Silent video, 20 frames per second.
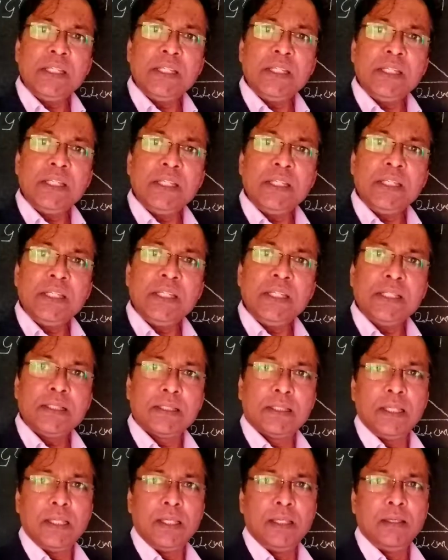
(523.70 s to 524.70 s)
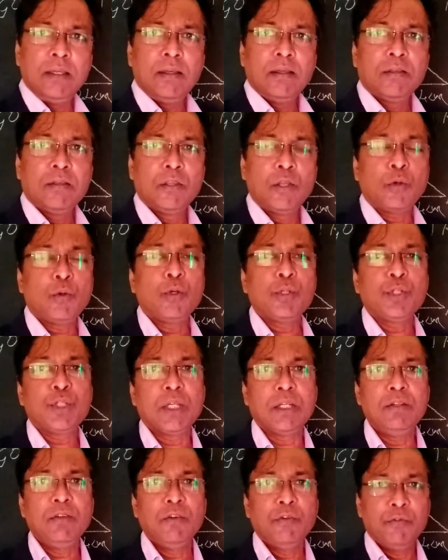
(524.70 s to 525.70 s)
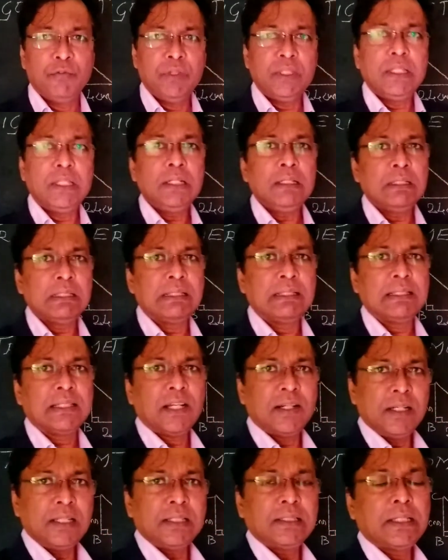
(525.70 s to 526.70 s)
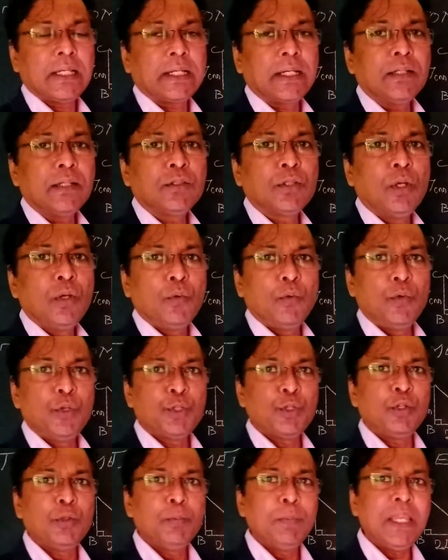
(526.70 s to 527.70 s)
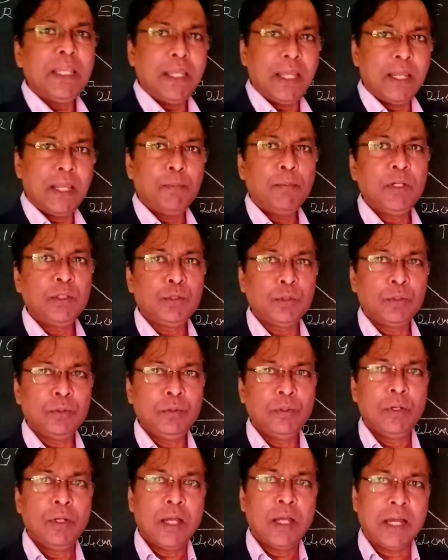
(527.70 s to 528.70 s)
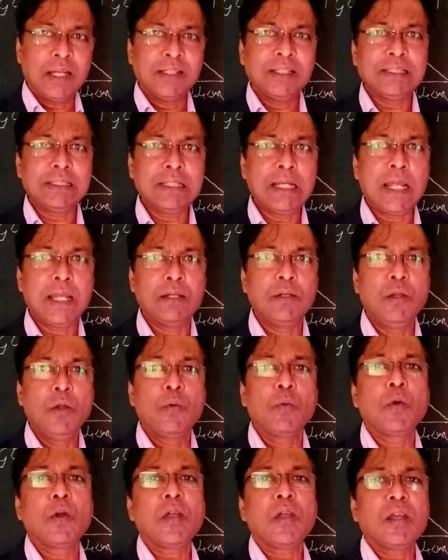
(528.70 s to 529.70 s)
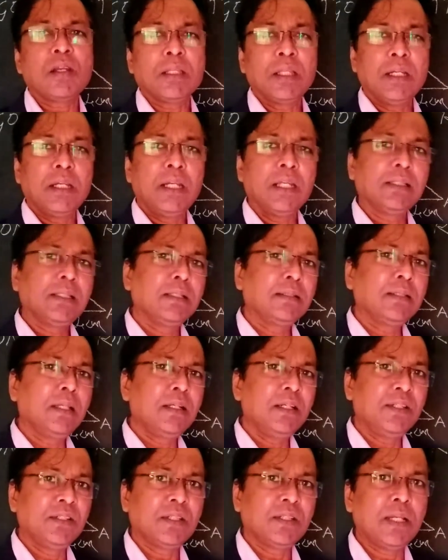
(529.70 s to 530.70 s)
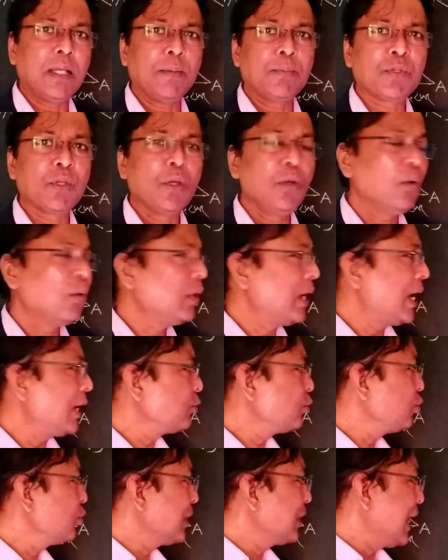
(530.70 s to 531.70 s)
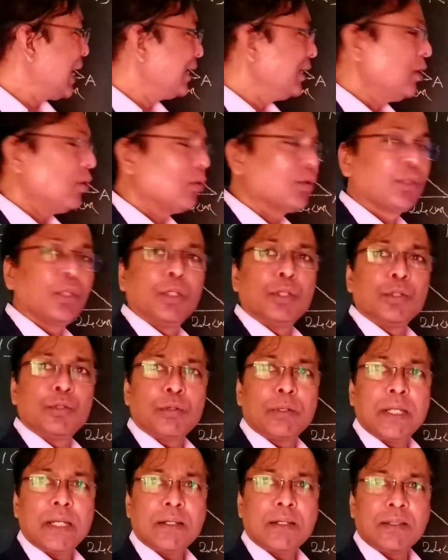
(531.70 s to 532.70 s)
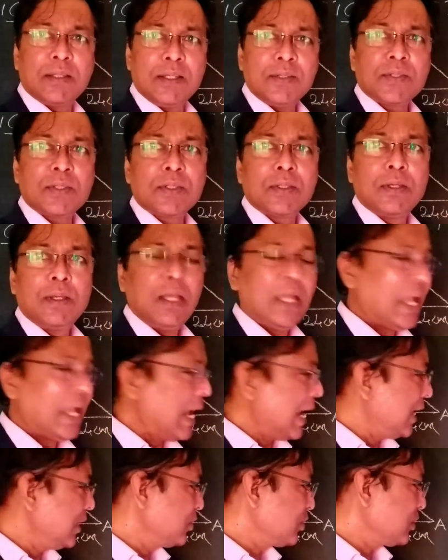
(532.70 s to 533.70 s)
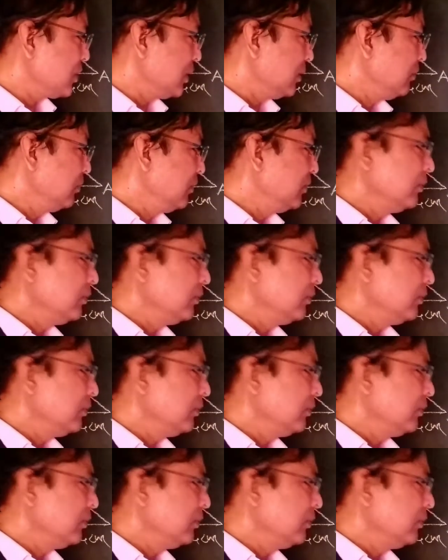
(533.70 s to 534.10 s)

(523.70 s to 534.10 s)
When we see the question within 30 seconds, we should be able to understand what are the necessary steps we have to carry out to get this answer.